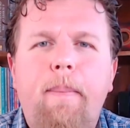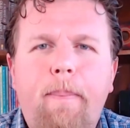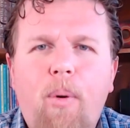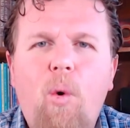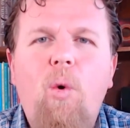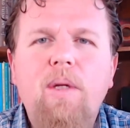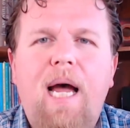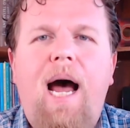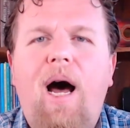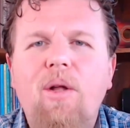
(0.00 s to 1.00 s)
poured
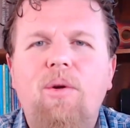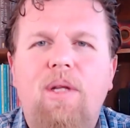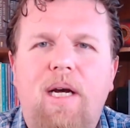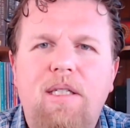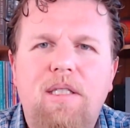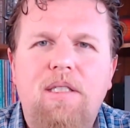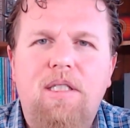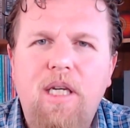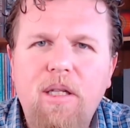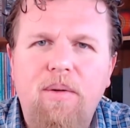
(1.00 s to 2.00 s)
out on us
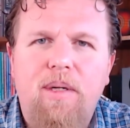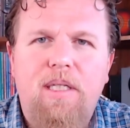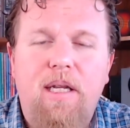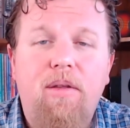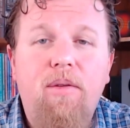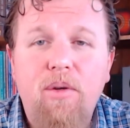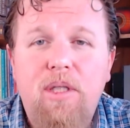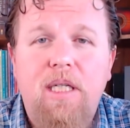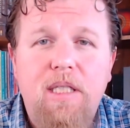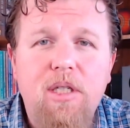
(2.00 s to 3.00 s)
generously through
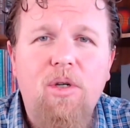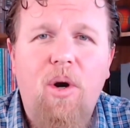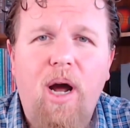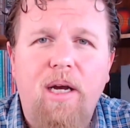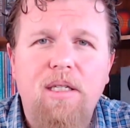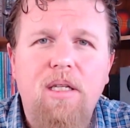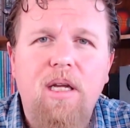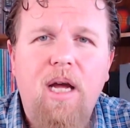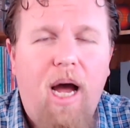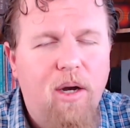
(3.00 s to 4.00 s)
Jesus Christ,
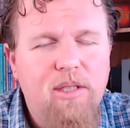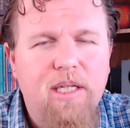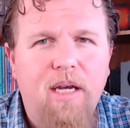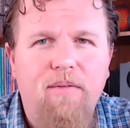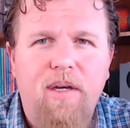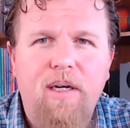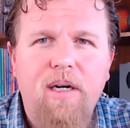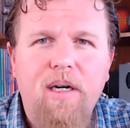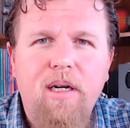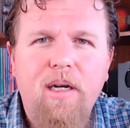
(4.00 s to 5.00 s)
our Savior,
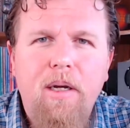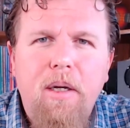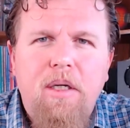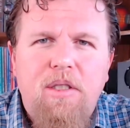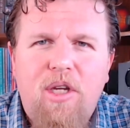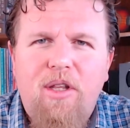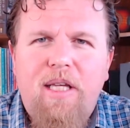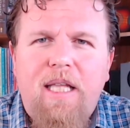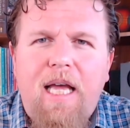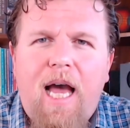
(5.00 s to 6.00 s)
so
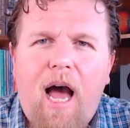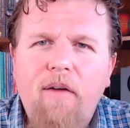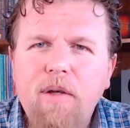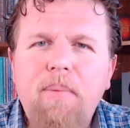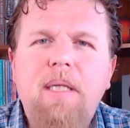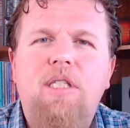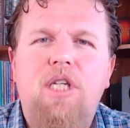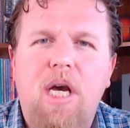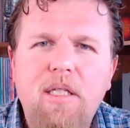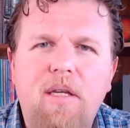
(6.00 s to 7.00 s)
that having been
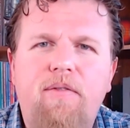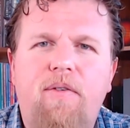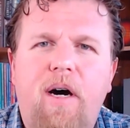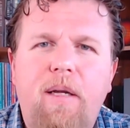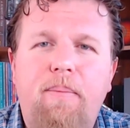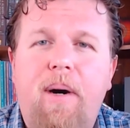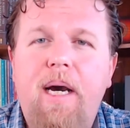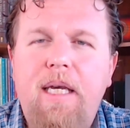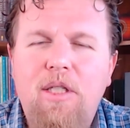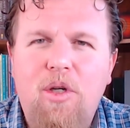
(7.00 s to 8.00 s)
justified by
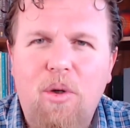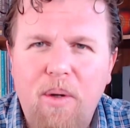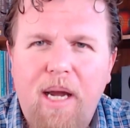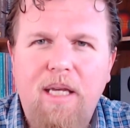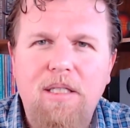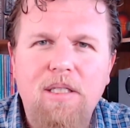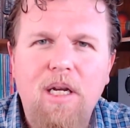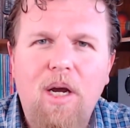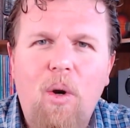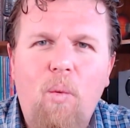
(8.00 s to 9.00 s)
his grace,
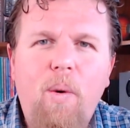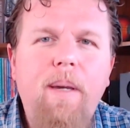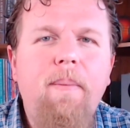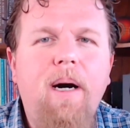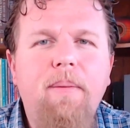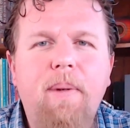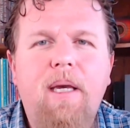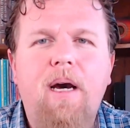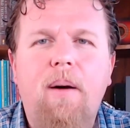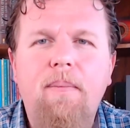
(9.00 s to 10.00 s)
we might become